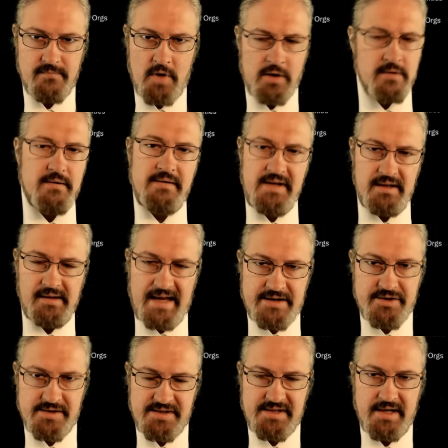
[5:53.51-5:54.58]
or the
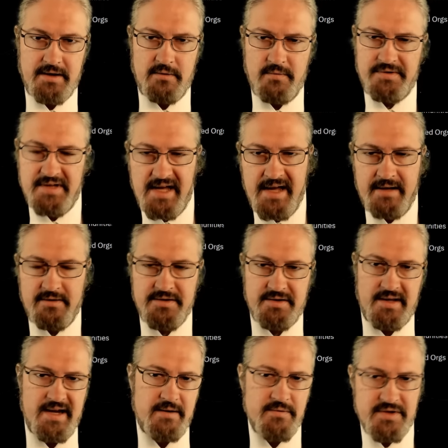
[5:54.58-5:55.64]
election cycle, with the English
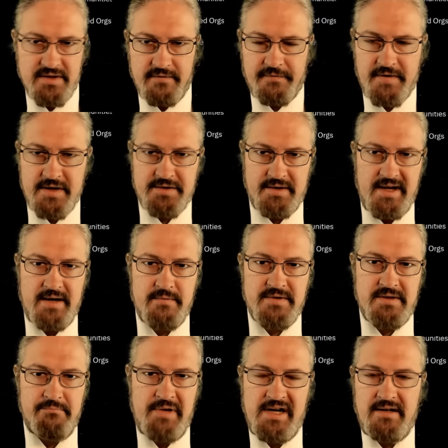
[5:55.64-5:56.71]
language and the French language
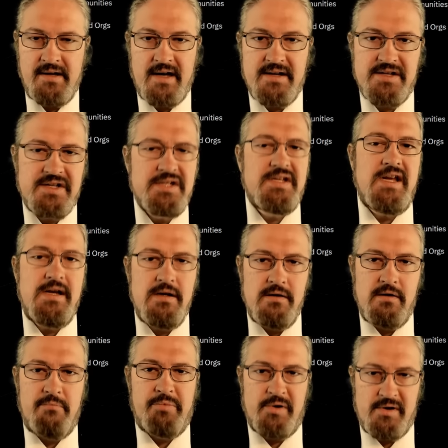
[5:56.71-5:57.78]
debate, not a
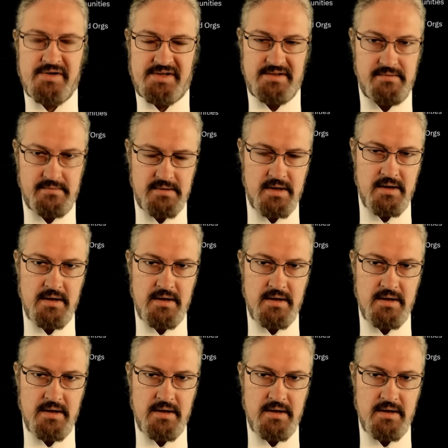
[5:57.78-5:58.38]
single person